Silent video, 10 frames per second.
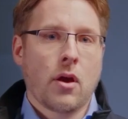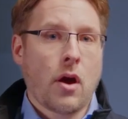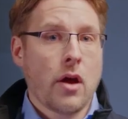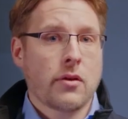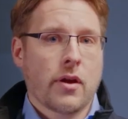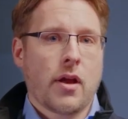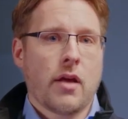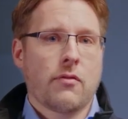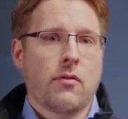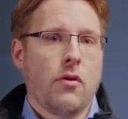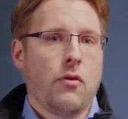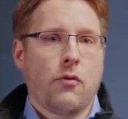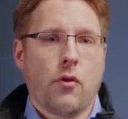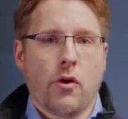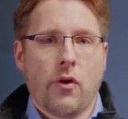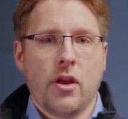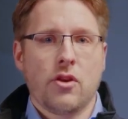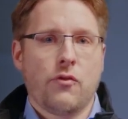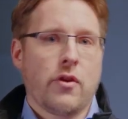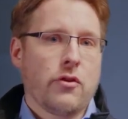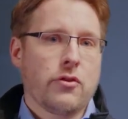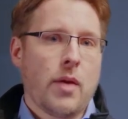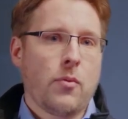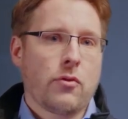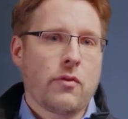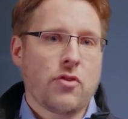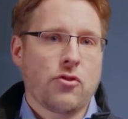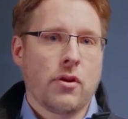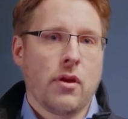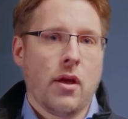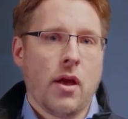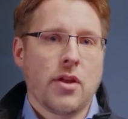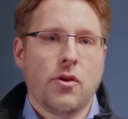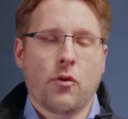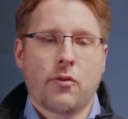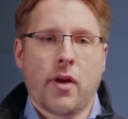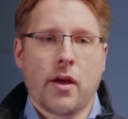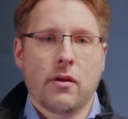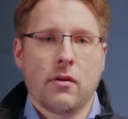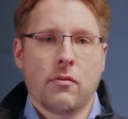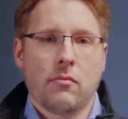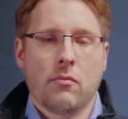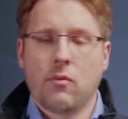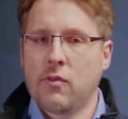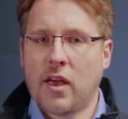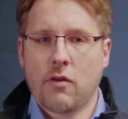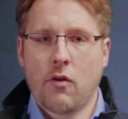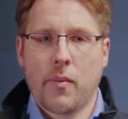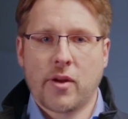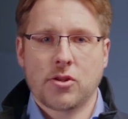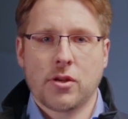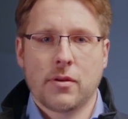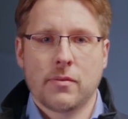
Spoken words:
Contact us for your individual demo session at your site. Thank you very much.